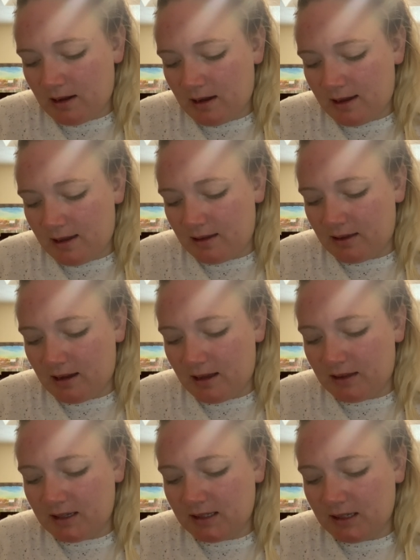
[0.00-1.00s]
And
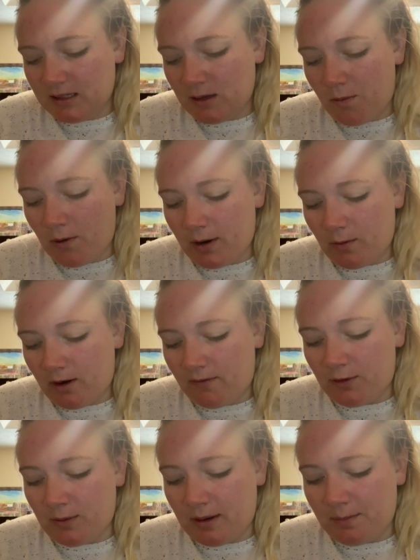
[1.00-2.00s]
this is the point where if
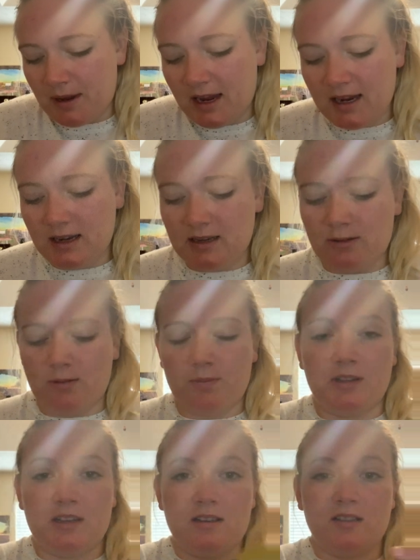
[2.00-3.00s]
you had paint, it would
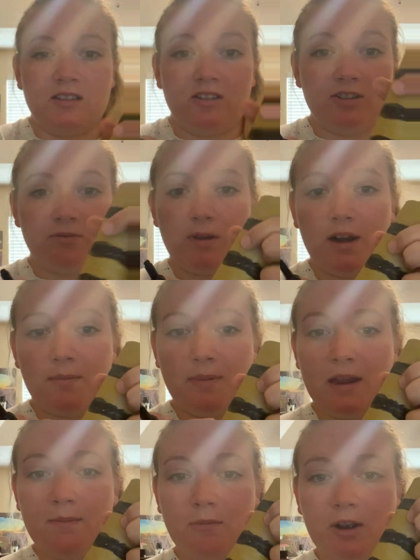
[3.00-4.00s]
be easier to run a
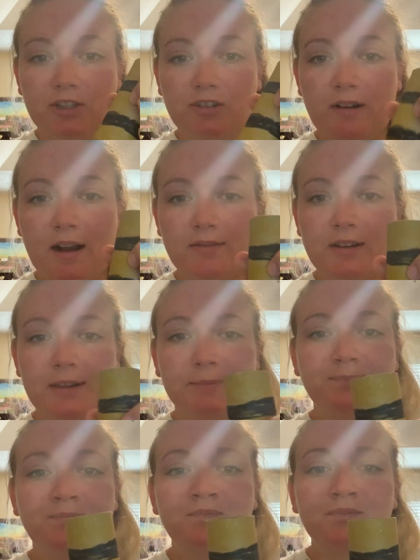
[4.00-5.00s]
paintbrush around it.
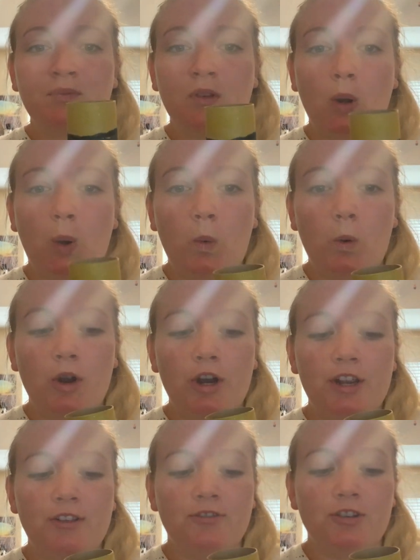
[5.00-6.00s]
Or
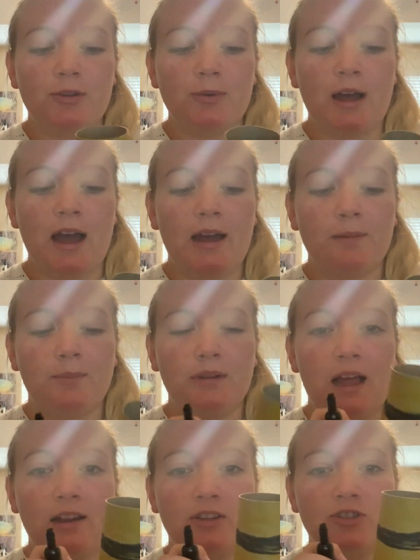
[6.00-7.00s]
if you had
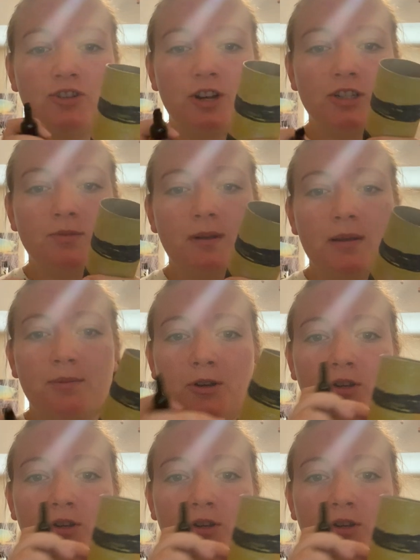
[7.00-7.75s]
black construction paper,